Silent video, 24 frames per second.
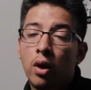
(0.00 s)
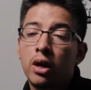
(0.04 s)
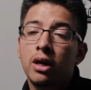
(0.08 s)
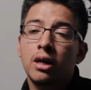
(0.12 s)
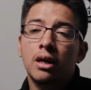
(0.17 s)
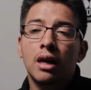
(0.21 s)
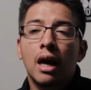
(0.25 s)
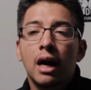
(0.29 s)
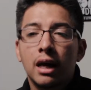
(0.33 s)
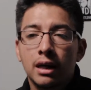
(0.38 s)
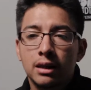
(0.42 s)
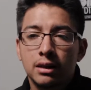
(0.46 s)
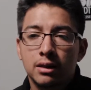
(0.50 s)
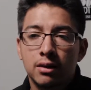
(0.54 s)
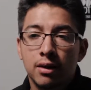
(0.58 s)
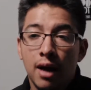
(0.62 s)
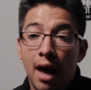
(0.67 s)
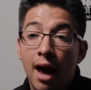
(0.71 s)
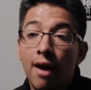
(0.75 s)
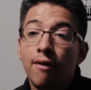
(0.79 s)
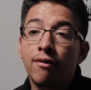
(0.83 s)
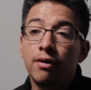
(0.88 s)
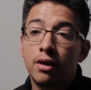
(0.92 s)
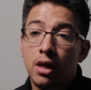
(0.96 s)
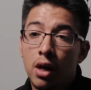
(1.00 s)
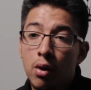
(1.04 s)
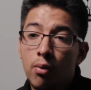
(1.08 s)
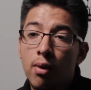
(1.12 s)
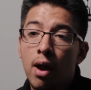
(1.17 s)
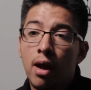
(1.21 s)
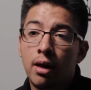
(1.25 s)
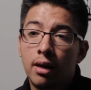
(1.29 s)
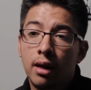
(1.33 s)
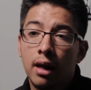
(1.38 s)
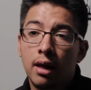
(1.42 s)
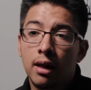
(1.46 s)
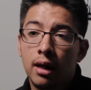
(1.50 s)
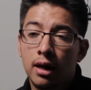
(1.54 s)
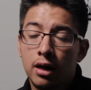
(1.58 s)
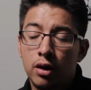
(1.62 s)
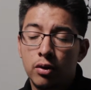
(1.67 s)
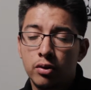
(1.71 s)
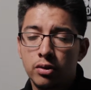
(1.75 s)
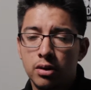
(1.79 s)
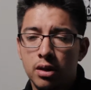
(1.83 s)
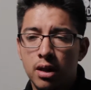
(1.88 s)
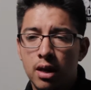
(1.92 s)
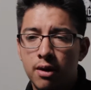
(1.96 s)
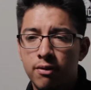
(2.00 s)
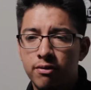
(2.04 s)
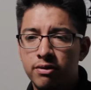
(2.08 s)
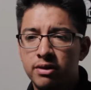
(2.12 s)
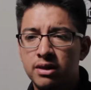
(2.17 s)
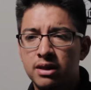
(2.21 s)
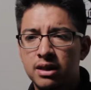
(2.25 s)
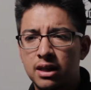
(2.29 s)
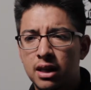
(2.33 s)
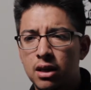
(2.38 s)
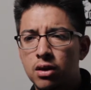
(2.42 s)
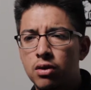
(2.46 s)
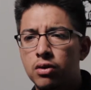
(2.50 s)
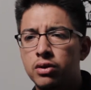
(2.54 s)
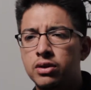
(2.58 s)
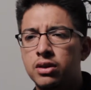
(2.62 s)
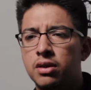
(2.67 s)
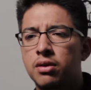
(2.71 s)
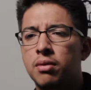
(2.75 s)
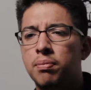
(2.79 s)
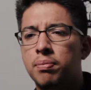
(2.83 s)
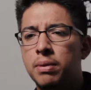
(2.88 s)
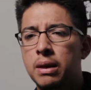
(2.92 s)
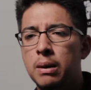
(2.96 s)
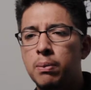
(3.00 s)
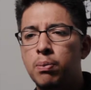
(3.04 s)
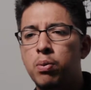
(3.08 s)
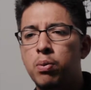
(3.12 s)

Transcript: and we organized heavily around it. I used a lot of the skills